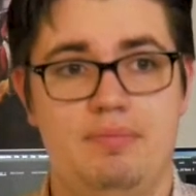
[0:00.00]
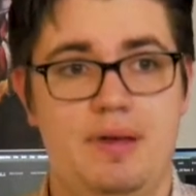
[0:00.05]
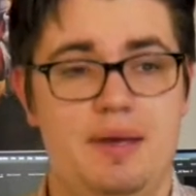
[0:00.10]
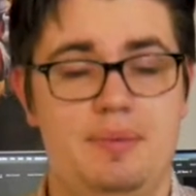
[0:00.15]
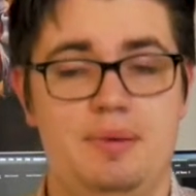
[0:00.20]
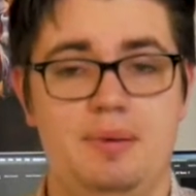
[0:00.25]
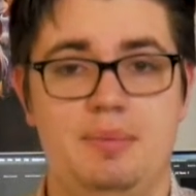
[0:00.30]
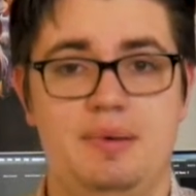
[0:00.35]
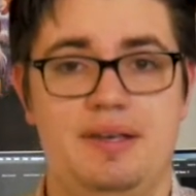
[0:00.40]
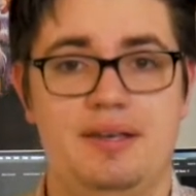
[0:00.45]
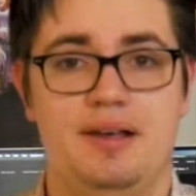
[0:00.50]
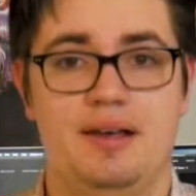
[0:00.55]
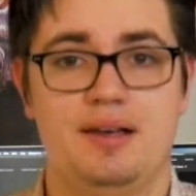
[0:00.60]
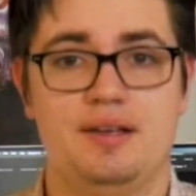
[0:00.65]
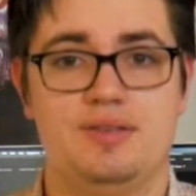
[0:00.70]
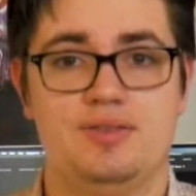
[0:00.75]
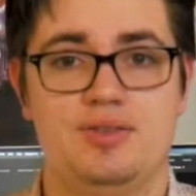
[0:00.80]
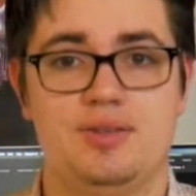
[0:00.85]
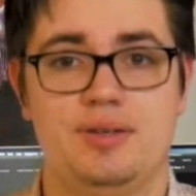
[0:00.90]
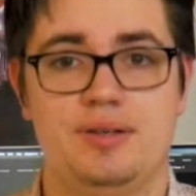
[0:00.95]
maybe
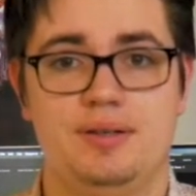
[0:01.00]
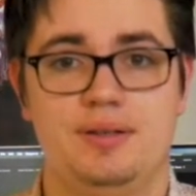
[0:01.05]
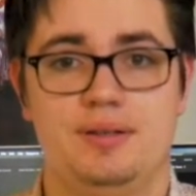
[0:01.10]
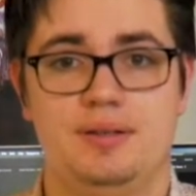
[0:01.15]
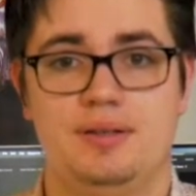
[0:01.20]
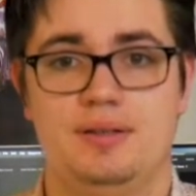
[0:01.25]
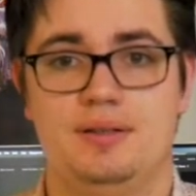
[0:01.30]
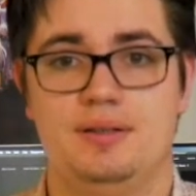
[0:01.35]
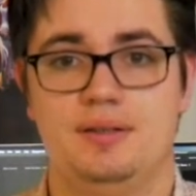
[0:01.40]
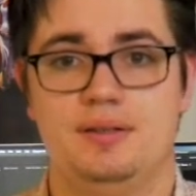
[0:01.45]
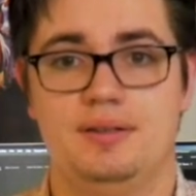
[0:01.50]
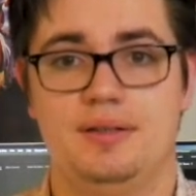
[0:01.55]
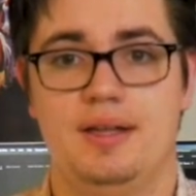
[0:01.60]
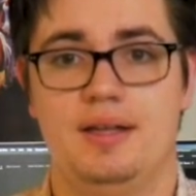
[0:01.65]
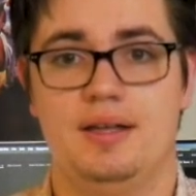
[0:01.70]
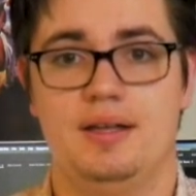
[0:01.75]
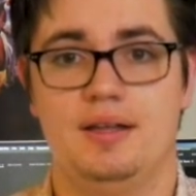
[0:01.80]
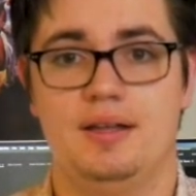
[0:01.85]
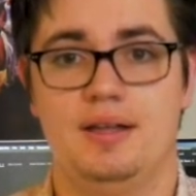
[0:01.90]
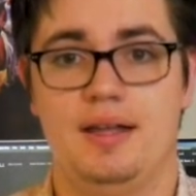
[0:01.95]
because
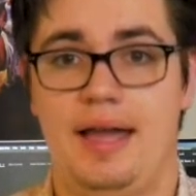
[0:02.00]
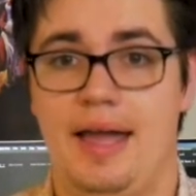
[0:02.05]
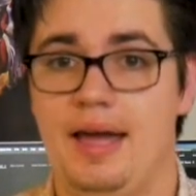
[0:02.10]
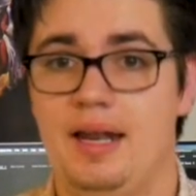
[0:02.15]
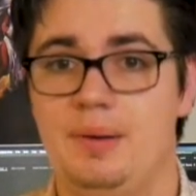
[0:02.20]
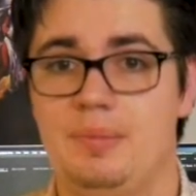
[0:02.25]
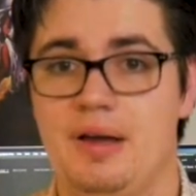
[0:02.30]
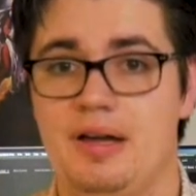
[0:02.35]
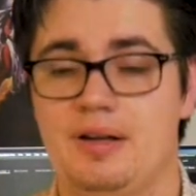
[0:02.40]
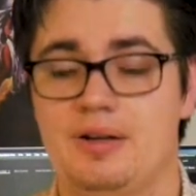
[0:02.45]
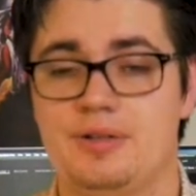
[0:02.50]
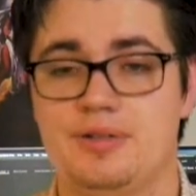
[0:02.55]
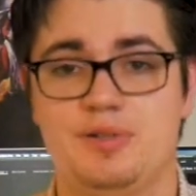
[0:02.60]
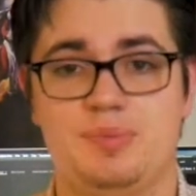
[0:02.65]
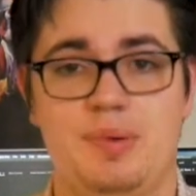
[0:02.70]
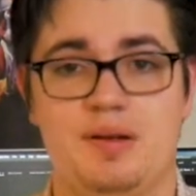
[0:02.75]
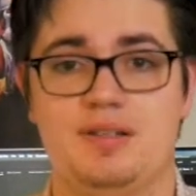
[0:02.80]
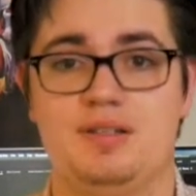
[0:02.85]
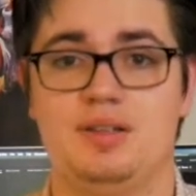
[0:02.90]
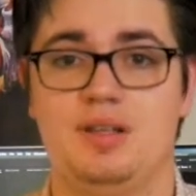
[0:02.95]
the
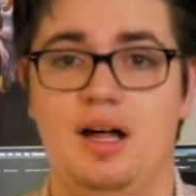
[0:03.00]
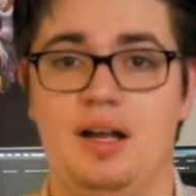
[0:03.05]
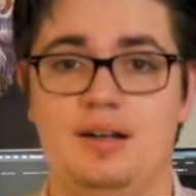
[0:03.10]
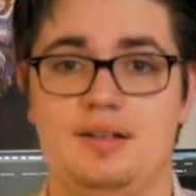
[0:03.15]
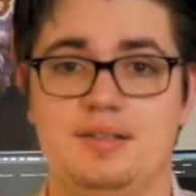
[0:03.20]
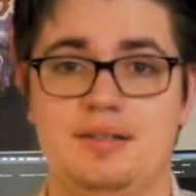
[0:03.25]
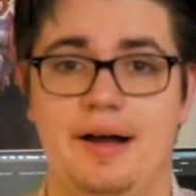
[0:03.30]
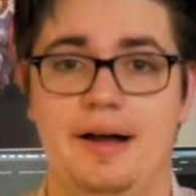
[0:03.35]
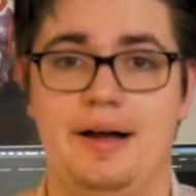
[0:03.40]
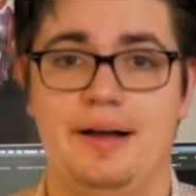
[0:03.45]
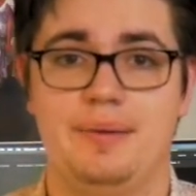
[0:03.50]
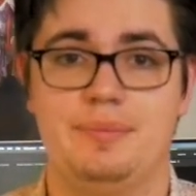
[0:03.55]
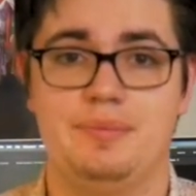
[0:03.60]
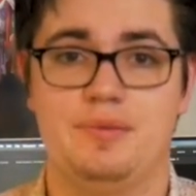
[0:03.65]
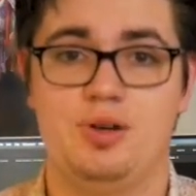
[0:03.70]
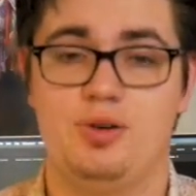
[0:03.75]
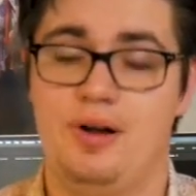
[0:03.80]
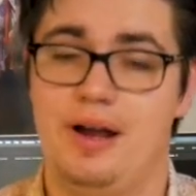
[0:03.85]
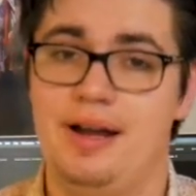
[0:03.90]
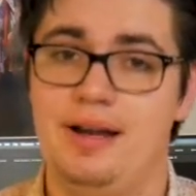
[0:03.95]
animators spent a lot of
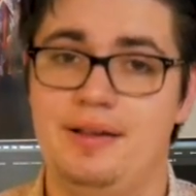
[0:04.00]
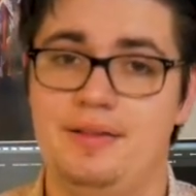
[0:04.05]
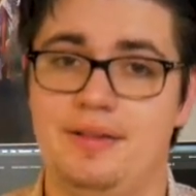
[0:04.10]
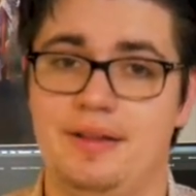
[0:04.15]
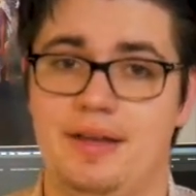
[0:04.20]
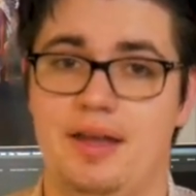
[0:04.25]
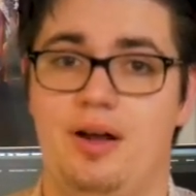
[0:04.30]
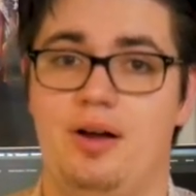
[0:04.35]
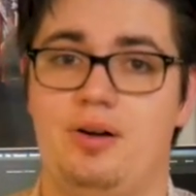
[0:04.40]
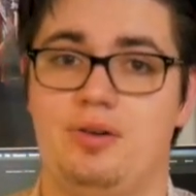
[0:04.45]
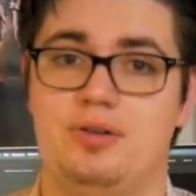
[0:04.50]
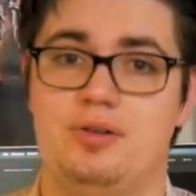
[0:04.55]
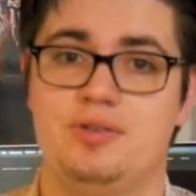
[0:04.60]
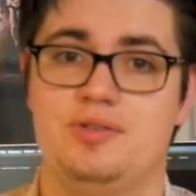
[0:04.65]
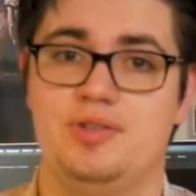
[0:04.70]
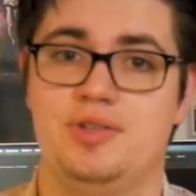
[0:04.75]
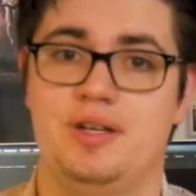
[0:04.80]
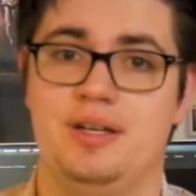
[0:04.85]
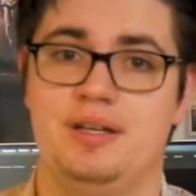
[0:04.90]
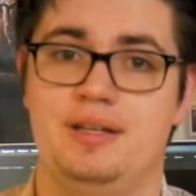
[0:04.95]
time creating the
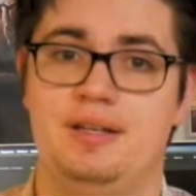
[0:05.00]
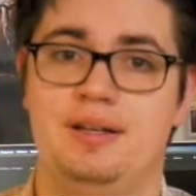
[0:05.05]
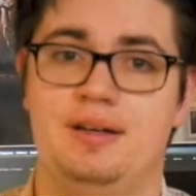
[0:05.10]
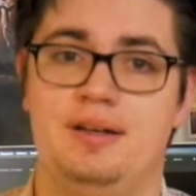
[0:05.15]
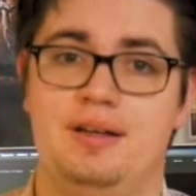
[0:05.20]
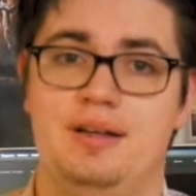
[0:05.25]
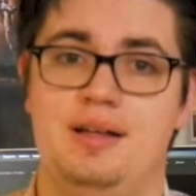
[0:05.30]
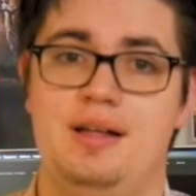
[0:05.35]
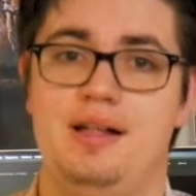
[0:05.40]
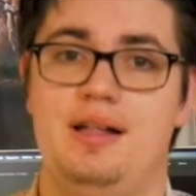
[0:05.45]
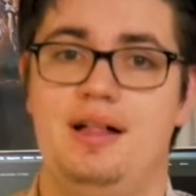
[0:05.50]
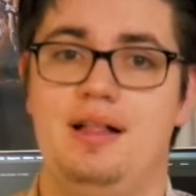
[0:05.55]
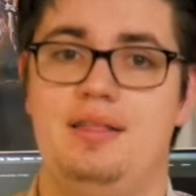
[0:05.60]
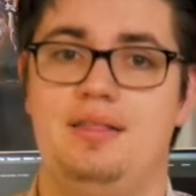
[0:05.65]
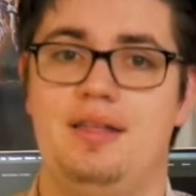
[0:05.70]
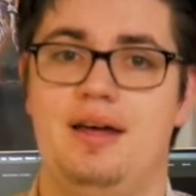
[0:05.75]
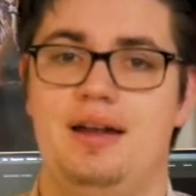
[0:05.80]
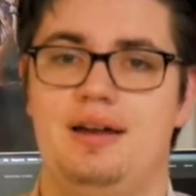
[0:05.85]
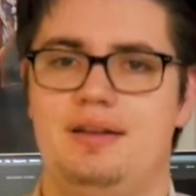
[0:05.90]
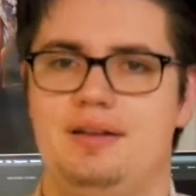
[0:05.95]
characters in it,
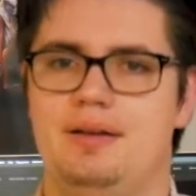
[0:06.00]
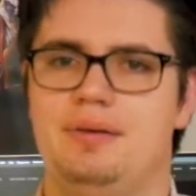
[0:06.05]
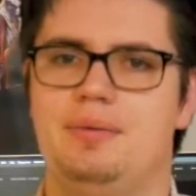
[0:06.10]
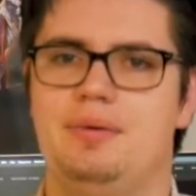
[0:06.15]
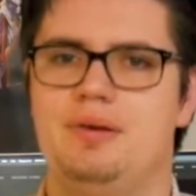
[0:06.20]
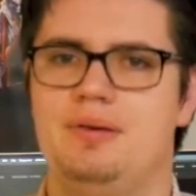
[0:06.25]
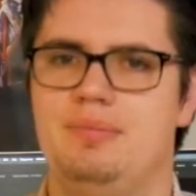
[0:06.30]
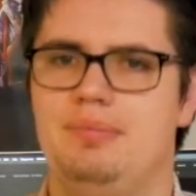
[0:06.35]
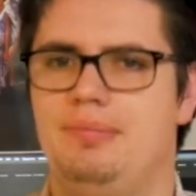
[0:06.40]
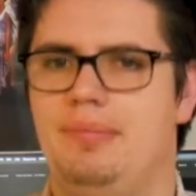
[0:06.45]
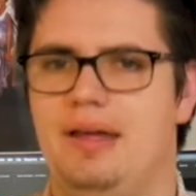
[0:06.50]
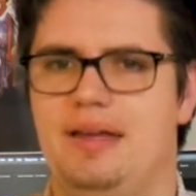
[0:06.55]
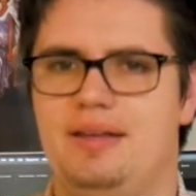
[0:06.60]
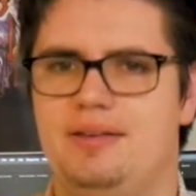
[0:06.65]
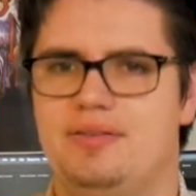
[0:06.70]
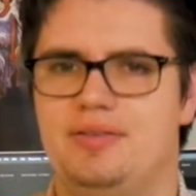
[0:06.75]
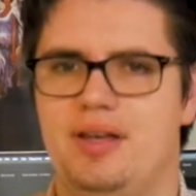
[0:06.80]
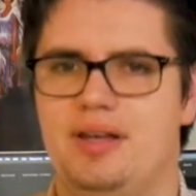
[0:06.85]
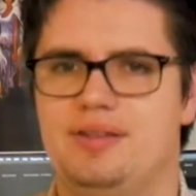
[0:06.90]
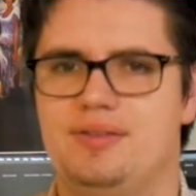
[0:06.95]
that it wouldn't
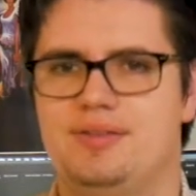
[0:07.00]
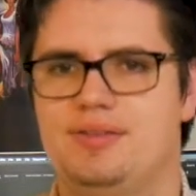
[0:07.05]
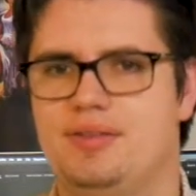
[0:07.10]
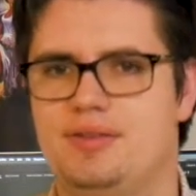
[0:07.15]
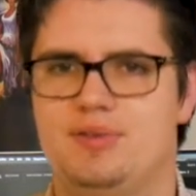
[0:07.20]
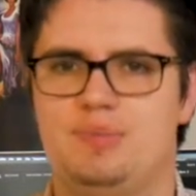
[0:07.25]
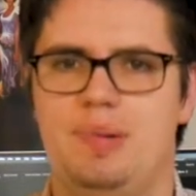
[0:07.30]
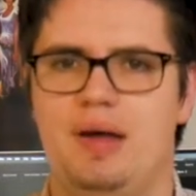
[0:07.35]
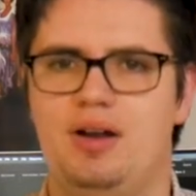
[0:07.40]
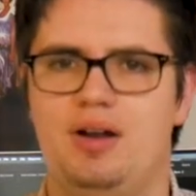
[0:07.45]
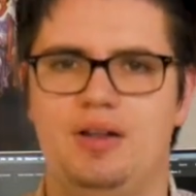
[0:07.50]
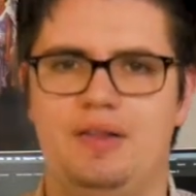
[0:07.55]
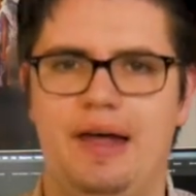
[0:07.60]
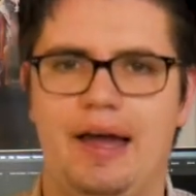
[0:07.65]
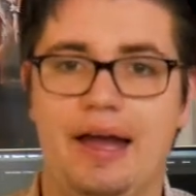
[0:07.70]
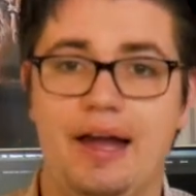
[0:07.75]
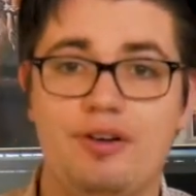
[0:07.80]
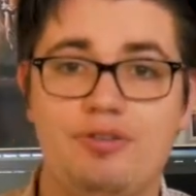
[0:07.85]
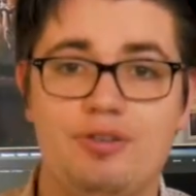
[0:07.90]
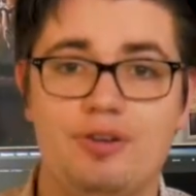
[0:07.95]
make sense to spend
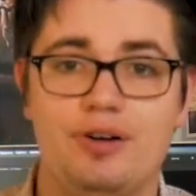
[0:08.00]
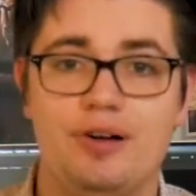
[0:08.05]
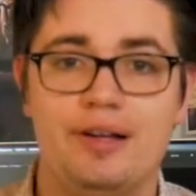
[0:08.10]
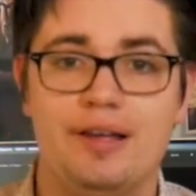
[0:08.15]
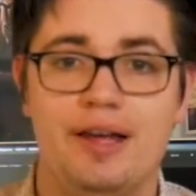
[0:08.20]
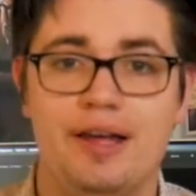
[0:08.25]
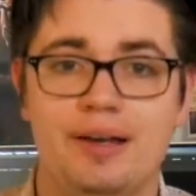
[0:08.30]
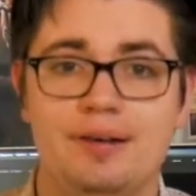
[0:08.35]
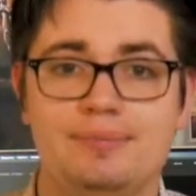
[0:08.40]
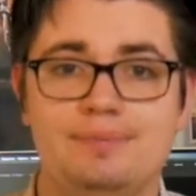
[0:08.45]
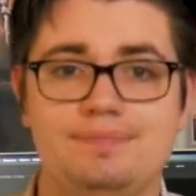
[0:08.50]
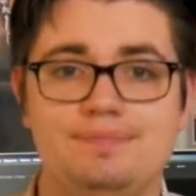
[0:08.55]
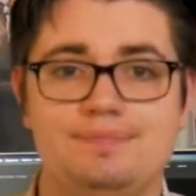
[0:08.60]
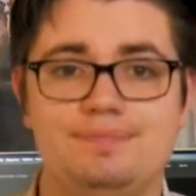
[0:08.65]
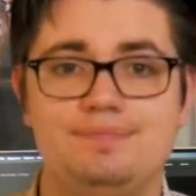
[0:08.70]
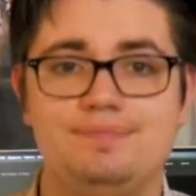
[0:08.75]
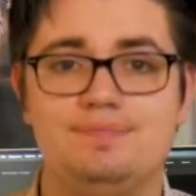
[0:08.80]
all that effort again.